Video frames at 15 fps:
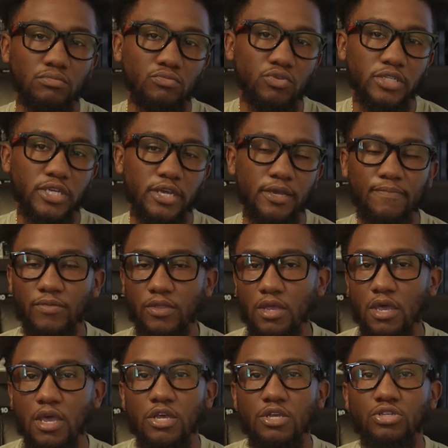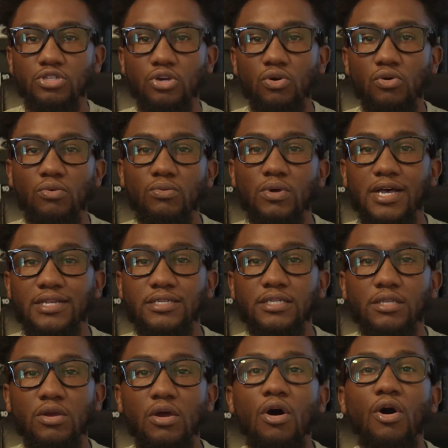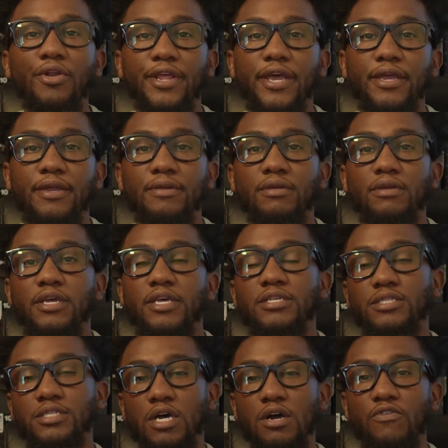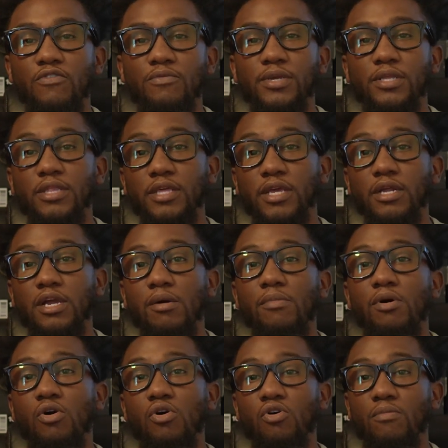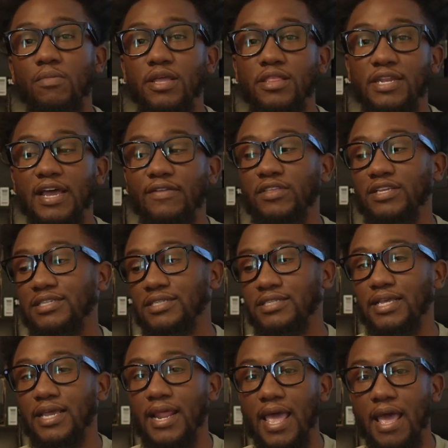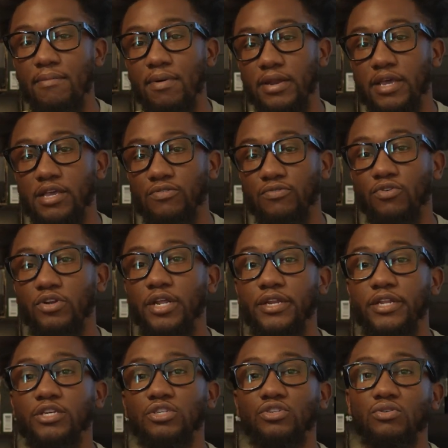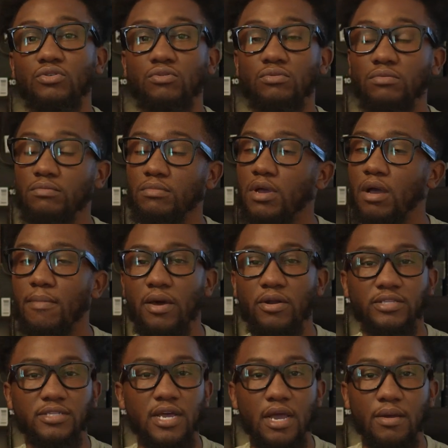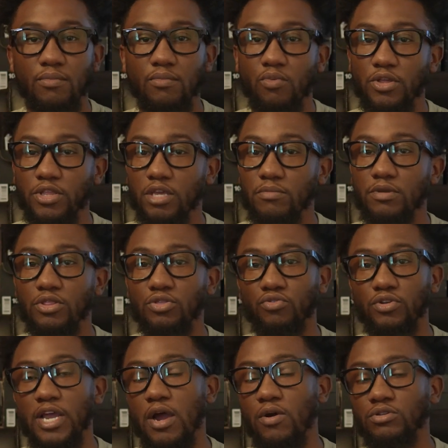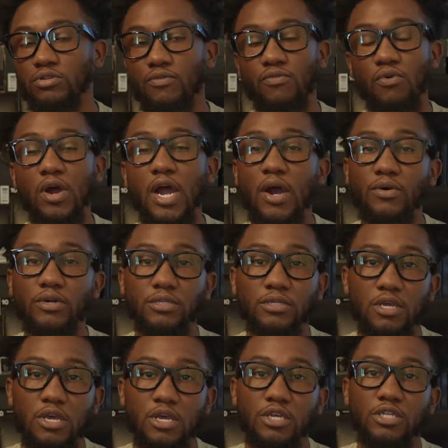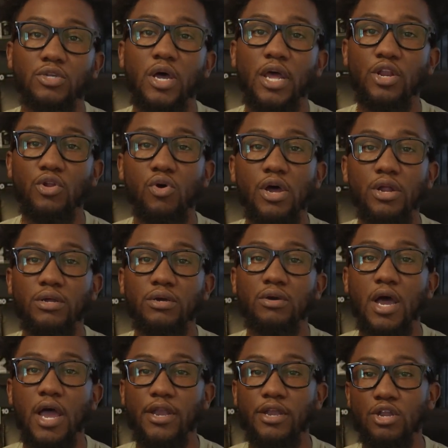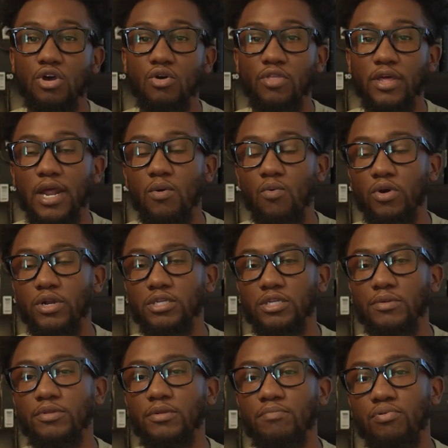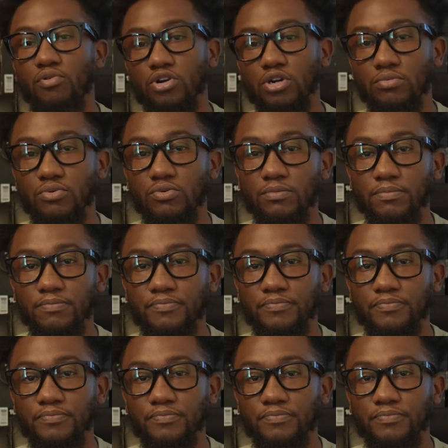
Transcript: we'll say it. So I sit there all day. It's tough for me to then come home and then have to sit at my desk for an additional amount of time, whether it be 3 hours or 4 hours. So I know that I wanted something portable.